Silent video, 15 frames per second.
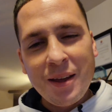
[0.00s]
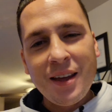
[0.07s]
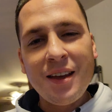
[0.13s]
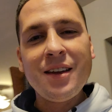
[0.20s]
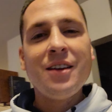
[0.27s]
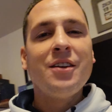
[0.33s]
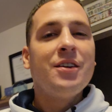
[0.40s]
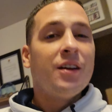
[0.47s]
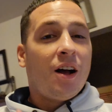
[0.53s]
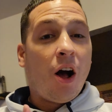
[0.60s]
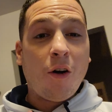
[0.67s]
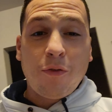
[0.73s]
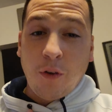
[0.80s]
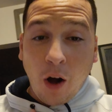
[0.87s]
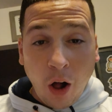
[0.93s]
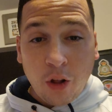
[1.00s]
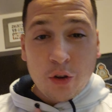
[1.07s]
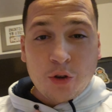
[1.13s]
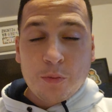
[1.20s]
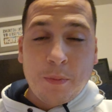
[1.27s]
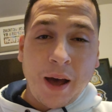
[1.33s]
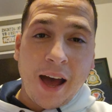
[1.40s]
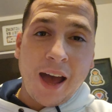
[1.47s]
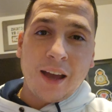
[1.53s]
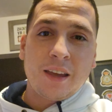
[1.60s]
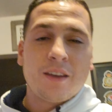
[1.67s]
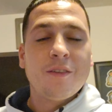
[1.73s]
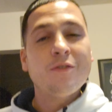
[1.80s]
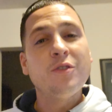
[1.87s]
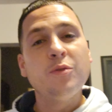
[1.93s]
me. I'll follow you back
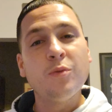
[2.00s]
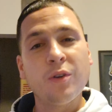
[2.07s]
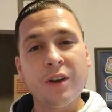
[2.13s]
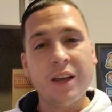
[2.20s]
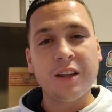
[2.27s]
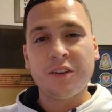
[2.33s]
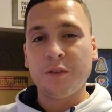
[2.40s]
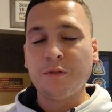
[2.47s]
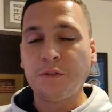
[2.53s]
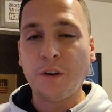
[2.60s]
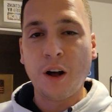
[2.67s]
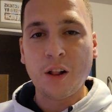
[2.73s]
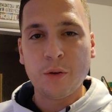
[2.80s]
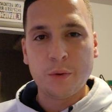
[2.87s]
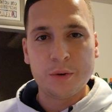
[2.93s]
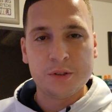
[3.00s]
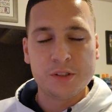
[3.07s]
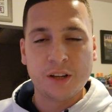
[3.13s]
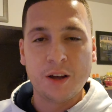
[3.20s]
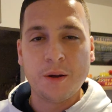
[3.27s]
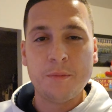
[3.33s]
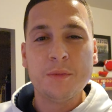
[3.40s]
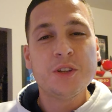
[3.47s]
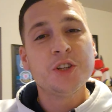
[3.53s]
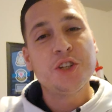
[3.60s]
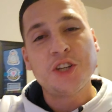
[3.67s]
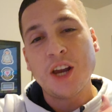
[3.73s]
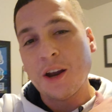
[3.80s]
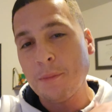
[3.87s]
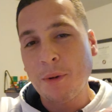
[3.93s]
if you want to get some followers up.
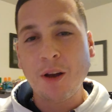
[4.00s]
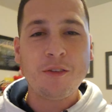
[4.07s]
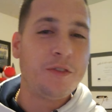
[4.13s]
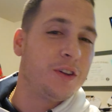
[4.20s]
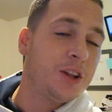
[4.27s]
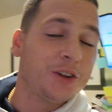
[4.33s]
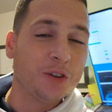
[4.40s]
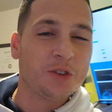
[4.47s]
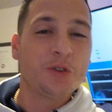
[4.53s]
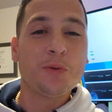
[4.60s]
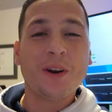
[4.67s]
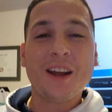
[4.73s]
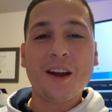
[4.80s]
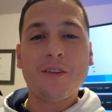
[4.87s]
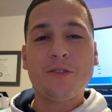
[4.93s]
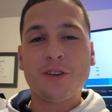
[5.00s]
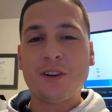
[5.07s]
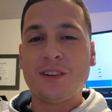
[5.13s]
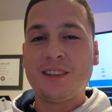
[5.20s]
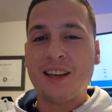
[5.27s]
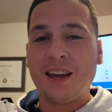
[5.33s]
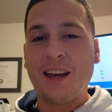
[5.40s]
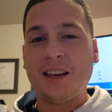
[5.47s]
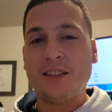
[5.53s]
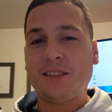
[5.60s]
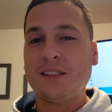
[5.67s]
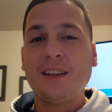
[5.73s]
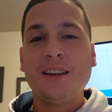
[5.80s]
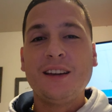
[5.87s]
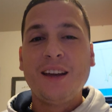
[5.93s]
Share my videos. Do whatever it
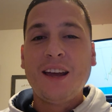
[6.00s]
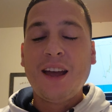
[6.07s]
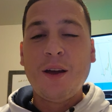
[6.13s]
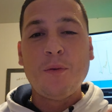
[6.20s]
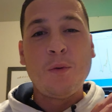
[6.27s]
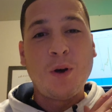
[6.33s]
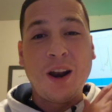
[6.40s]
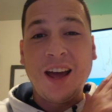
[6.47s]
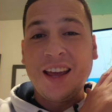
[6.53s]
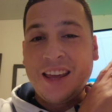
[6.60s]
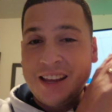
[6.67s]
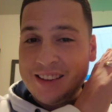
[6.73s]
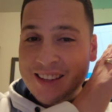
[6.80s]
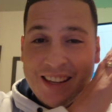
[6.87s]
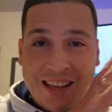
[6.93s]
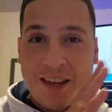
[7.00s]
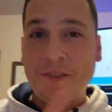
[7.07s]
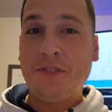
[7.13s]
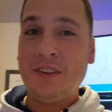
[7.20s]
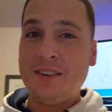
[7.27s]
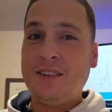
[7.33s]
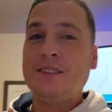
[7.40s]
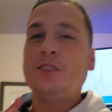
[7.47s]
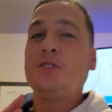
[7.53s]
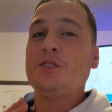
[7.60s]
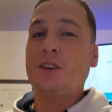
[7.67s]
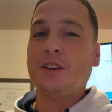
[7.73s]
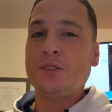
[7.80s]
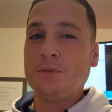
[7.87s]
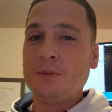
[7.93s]
takes. And when I get to giving,
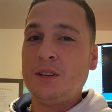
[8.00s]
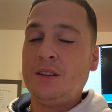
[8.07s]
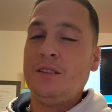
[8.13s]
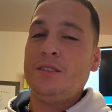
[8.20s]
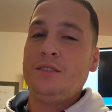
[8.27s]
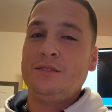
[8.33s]
trust me,